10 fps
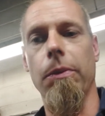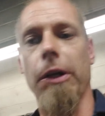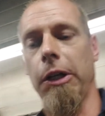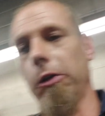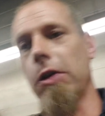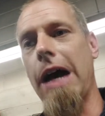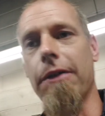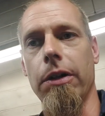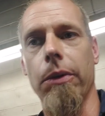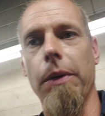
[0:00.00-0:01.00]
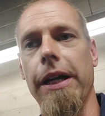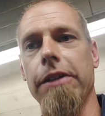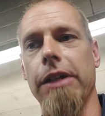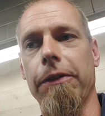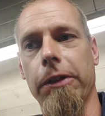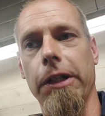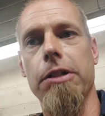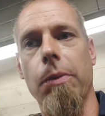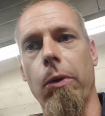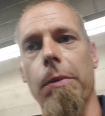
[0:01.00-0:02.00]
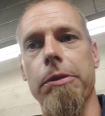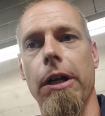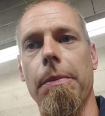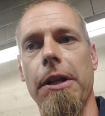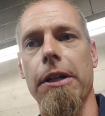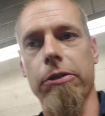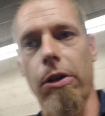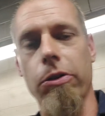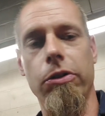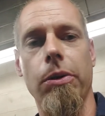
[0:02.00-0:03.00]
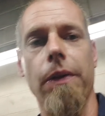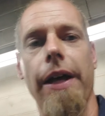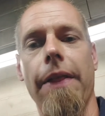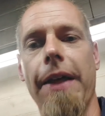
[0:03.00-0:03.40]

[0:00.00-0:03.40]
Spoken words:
Well, you can drive it a little ways, and after the engine warms up, then it starts doing that.